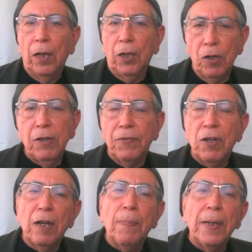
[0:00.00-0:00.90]
Gurdjieff
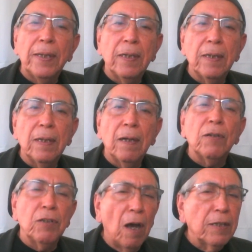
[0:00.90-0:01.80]

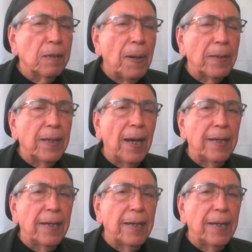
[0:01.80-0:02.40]
talks about the